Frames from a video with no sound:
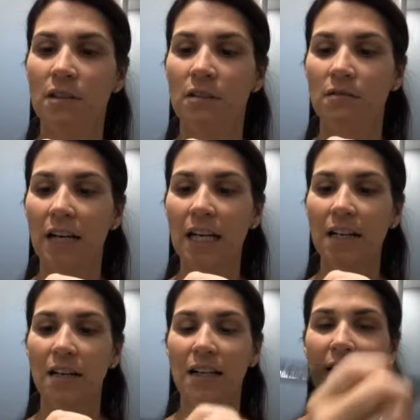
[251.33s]

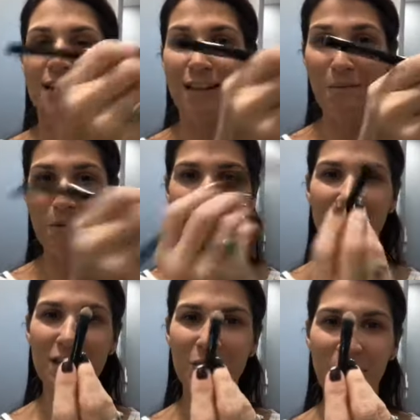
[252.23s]
right? The number
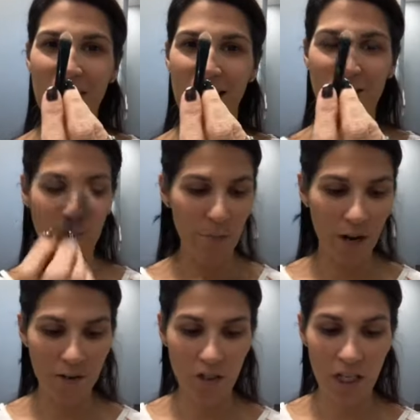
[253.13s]
6 foundation
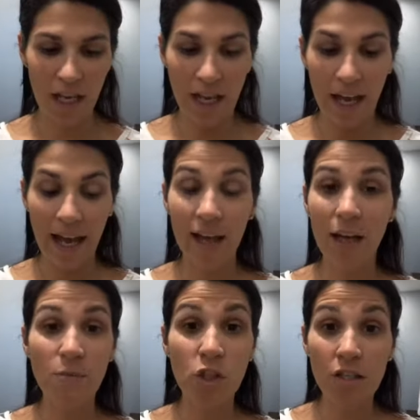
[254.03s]
brush. And
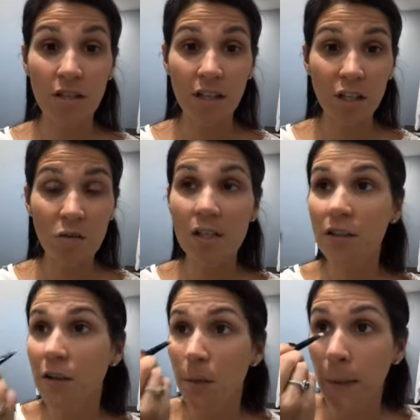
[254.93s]
I'm just gonna use a
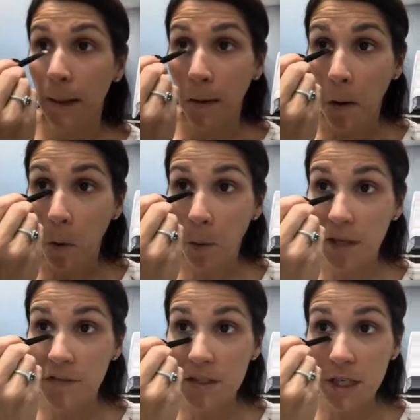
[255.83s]
little bit. One
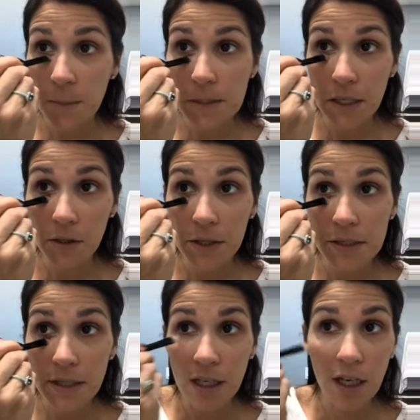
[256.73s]
of the tips that
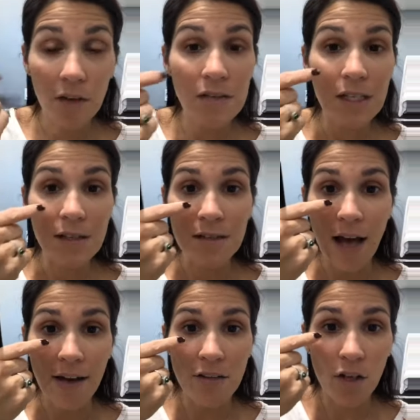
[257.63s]
Kristen gives is
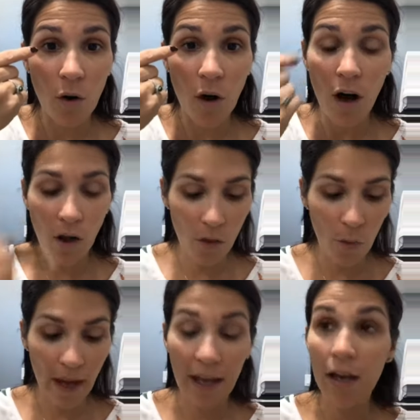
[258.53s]
not to go all the
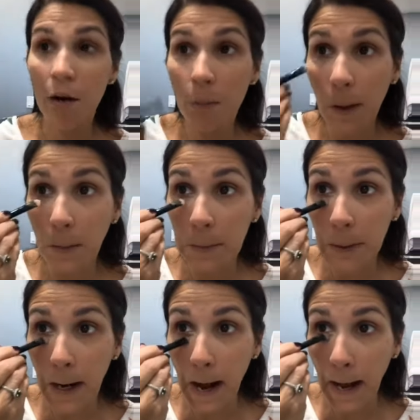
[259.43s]
way around
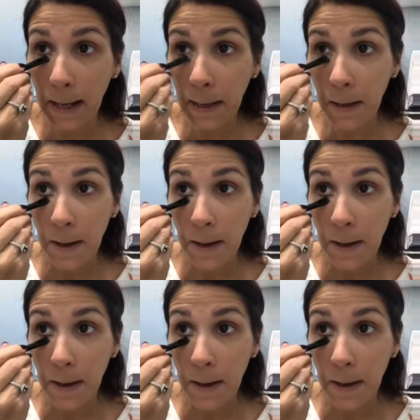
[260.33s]
your eye,